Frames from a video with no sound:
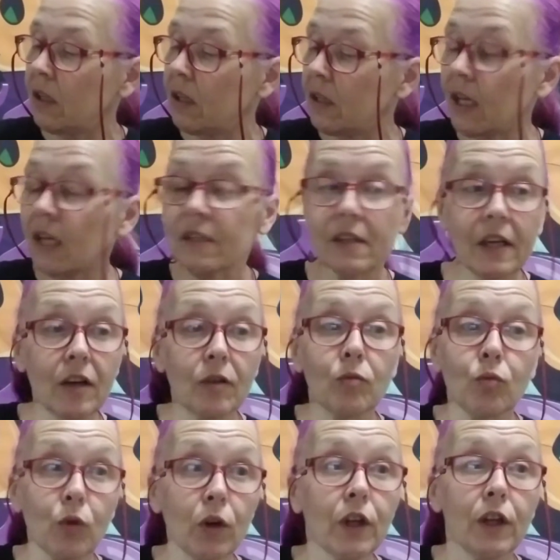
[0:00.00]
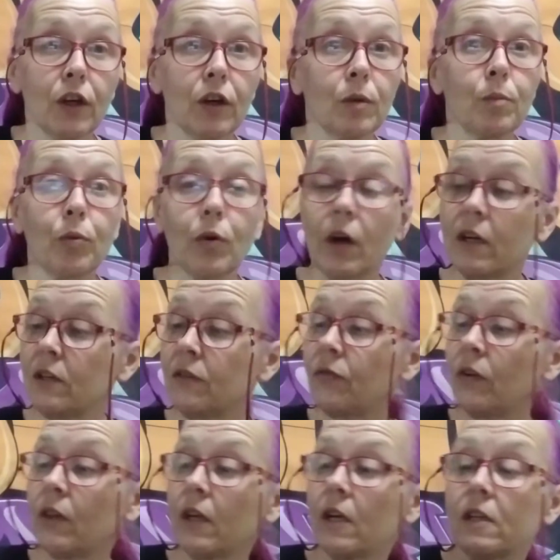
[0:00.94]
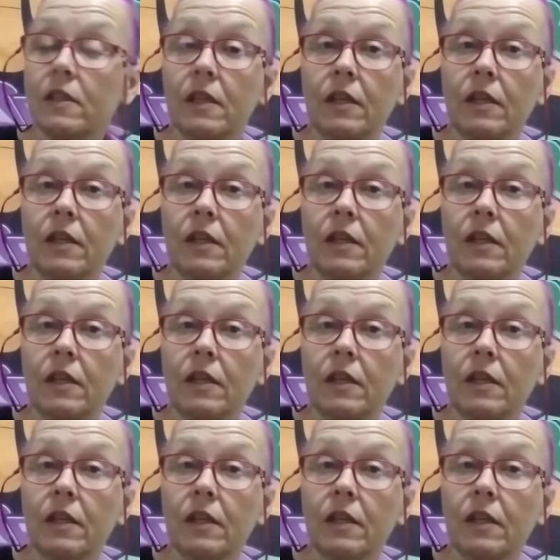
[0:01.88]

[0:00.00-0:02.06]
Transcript: That's like a really good price for this.